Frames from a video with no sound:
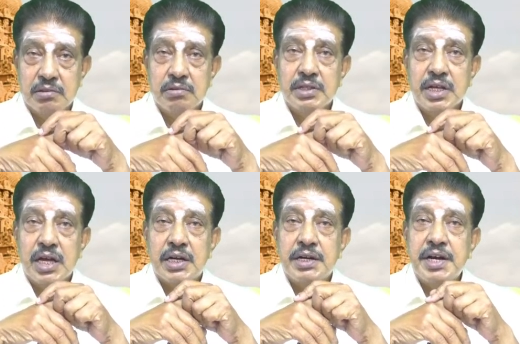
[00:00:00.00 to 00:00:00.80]

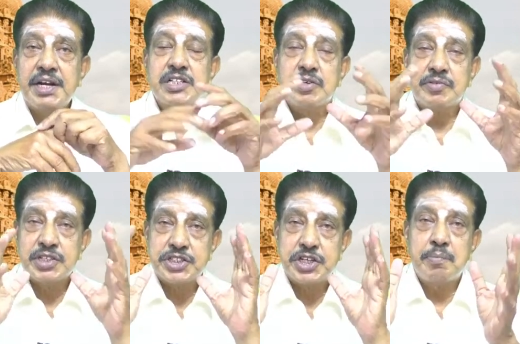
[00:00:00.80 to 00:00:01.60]
details of the
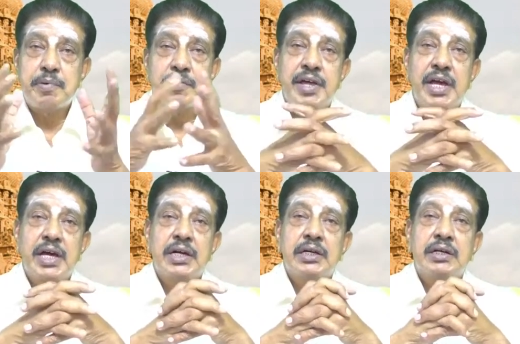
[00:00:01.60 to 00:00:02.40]
shape of
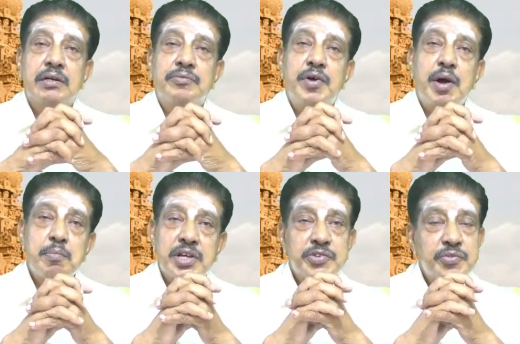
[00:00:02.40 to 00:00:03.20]
the
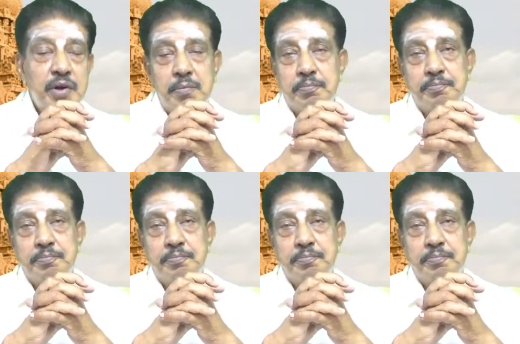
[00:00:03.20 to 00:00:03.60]
formless form.